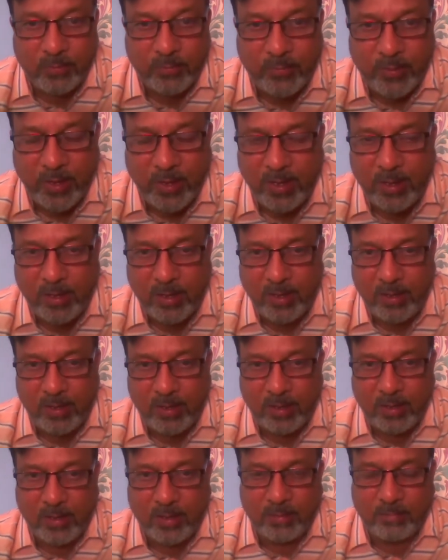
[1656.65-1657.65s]

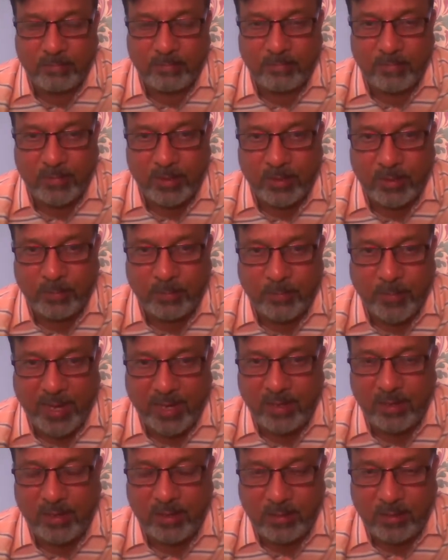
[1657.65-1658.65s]
very
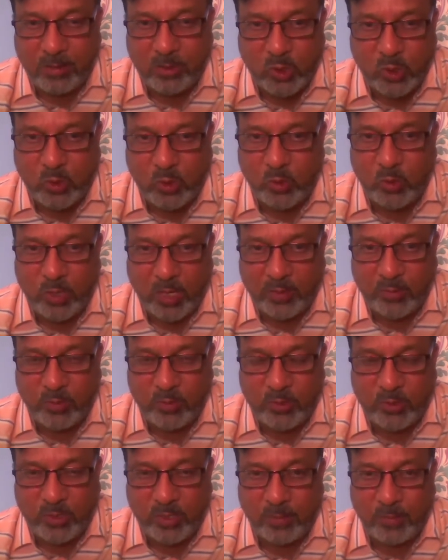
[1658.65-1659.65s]
practical school. I
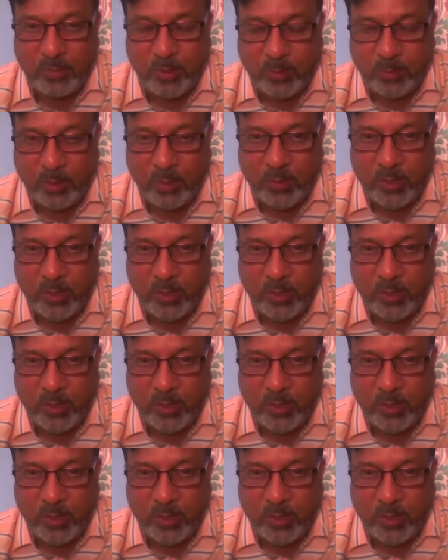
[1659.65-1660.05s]
would say probably